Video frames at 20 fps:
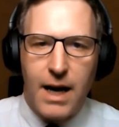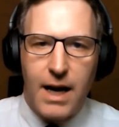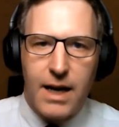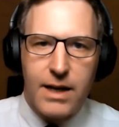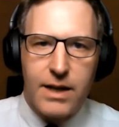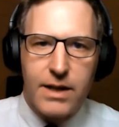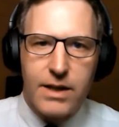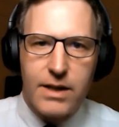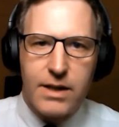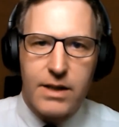
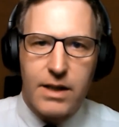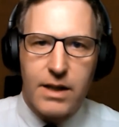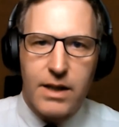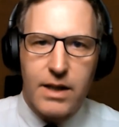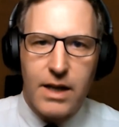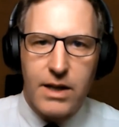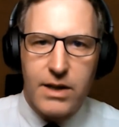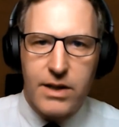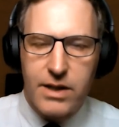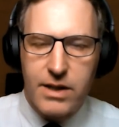and
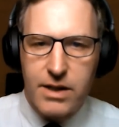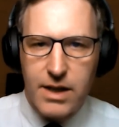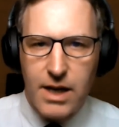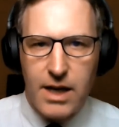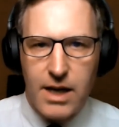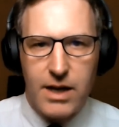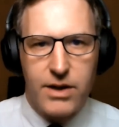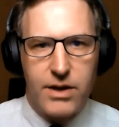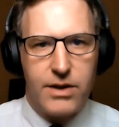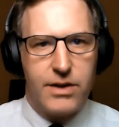it's
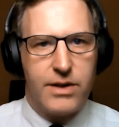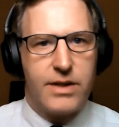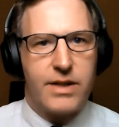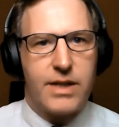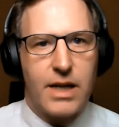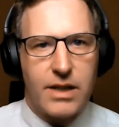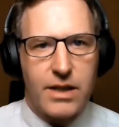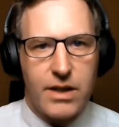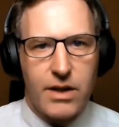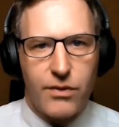it
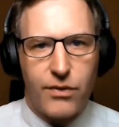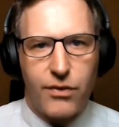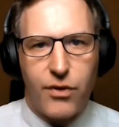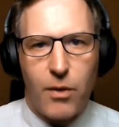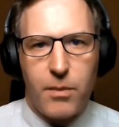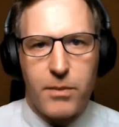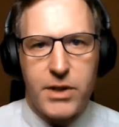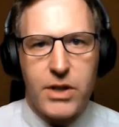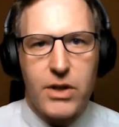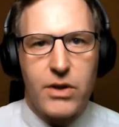says that
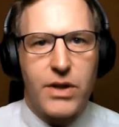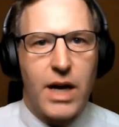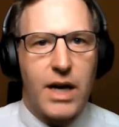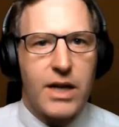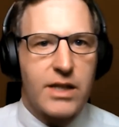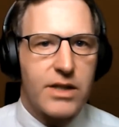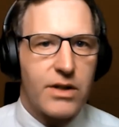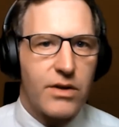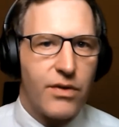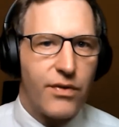from two
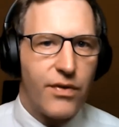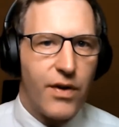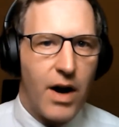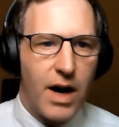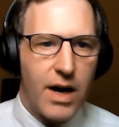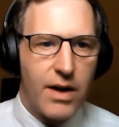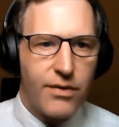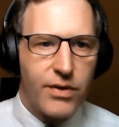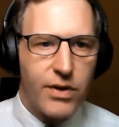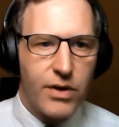thousand
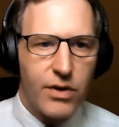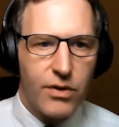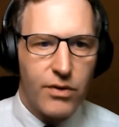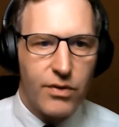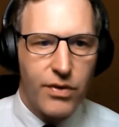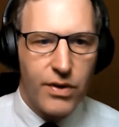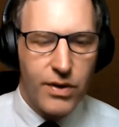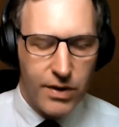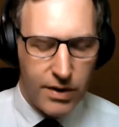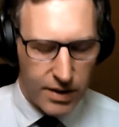five
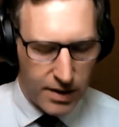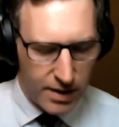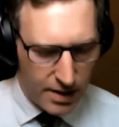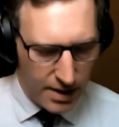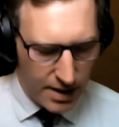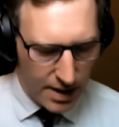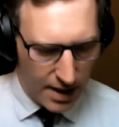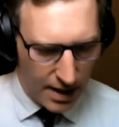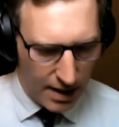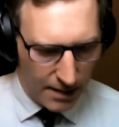you've
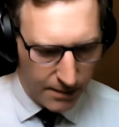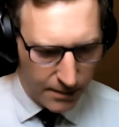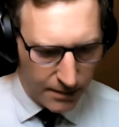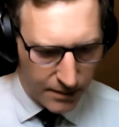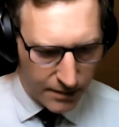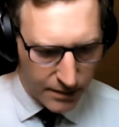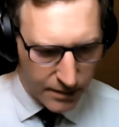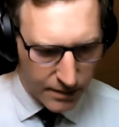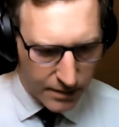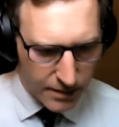um,
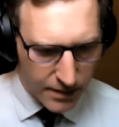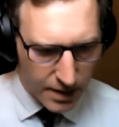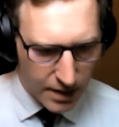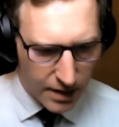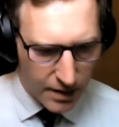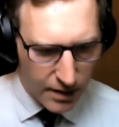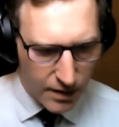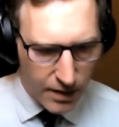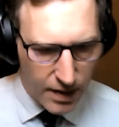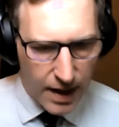
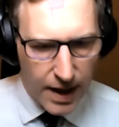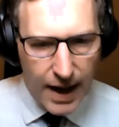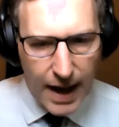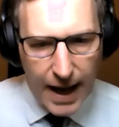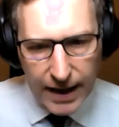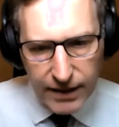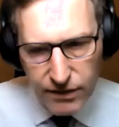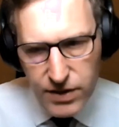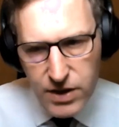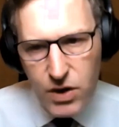
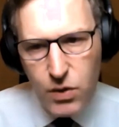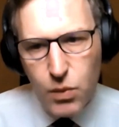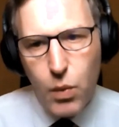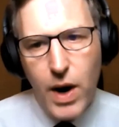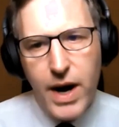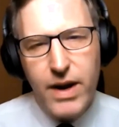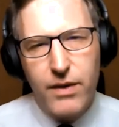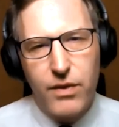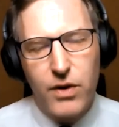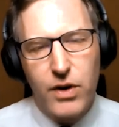had a new
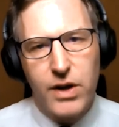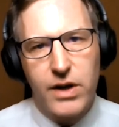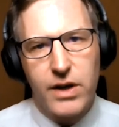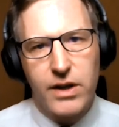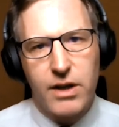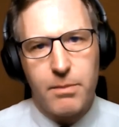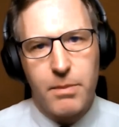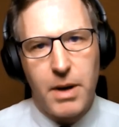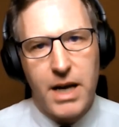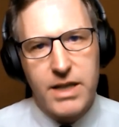way of
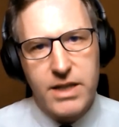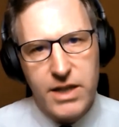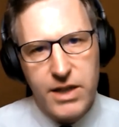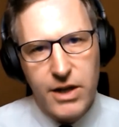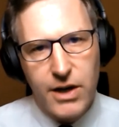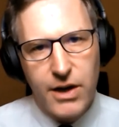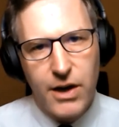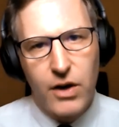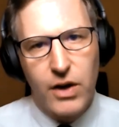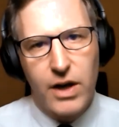looking at the
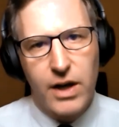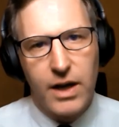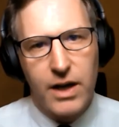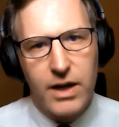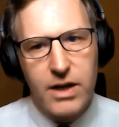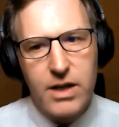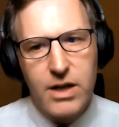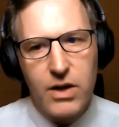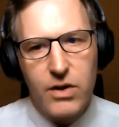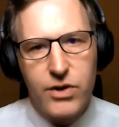basin and looking
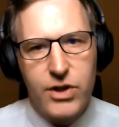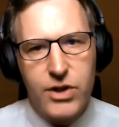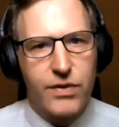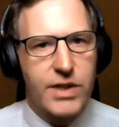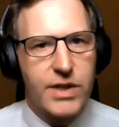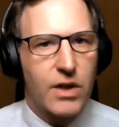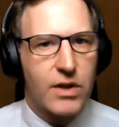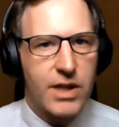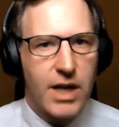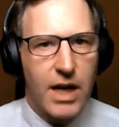at new
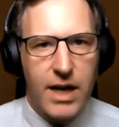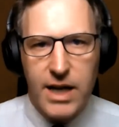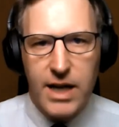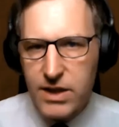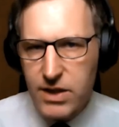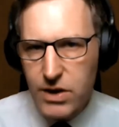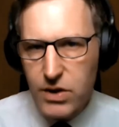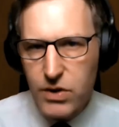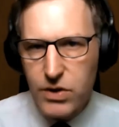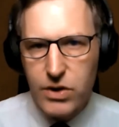geophysical
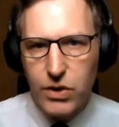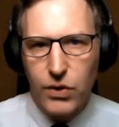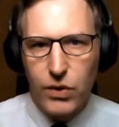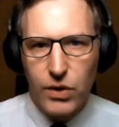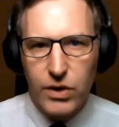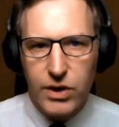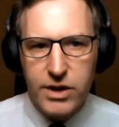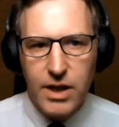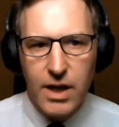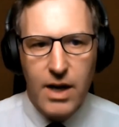techniques, new
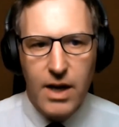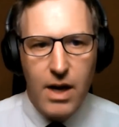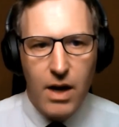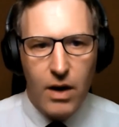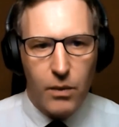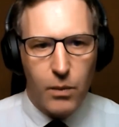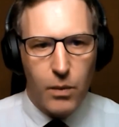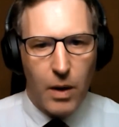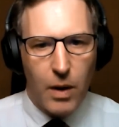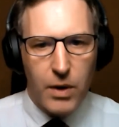tools.
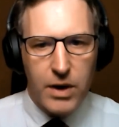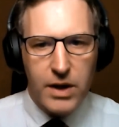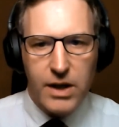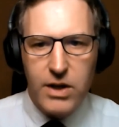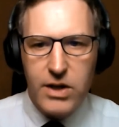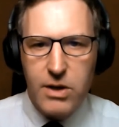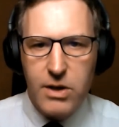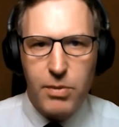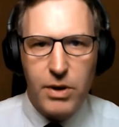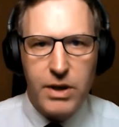I wonder,
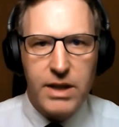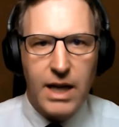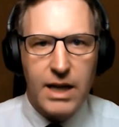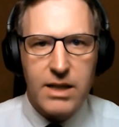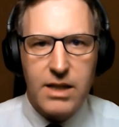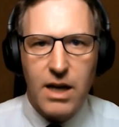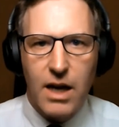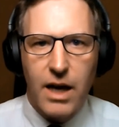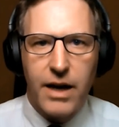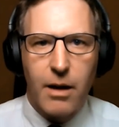can you bring
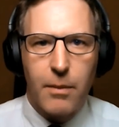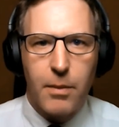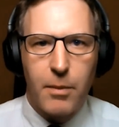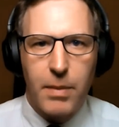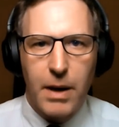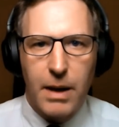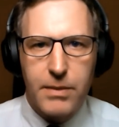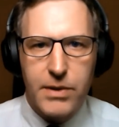that slide up